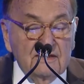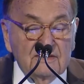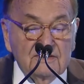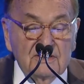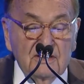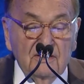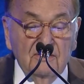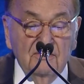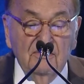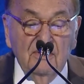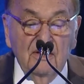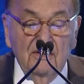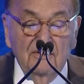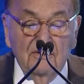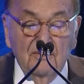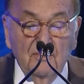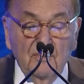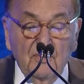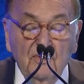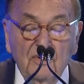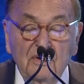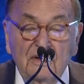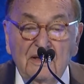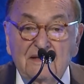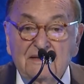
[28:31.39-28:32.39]
So the
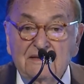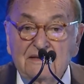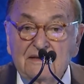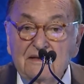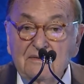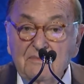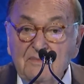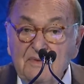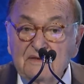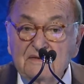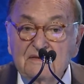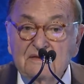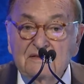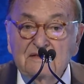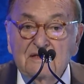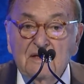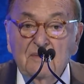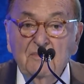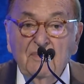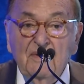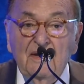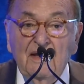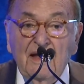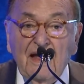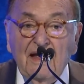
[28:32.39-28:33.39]
point is that
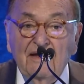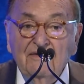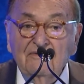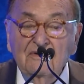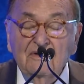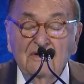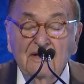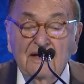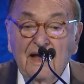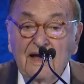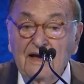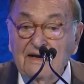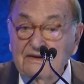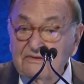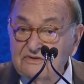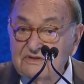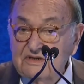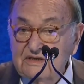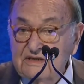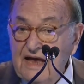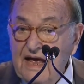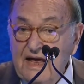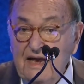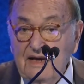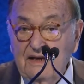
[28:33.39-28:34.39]
Mississippi has an
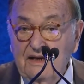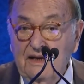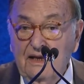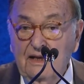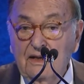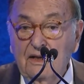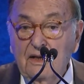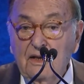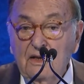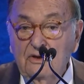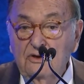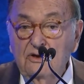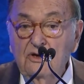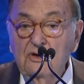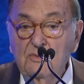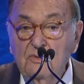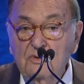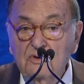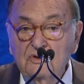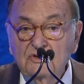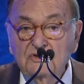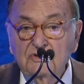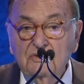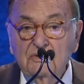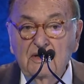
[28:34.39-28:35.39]
outstanding
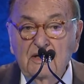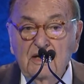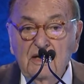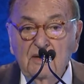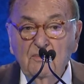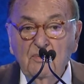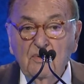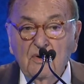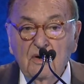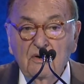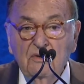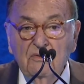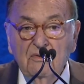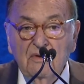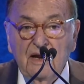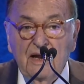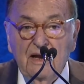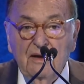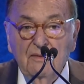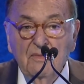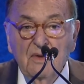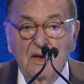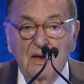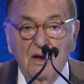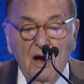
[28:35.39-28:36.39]
newborn screening
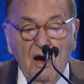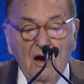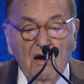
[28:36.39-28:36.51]
program,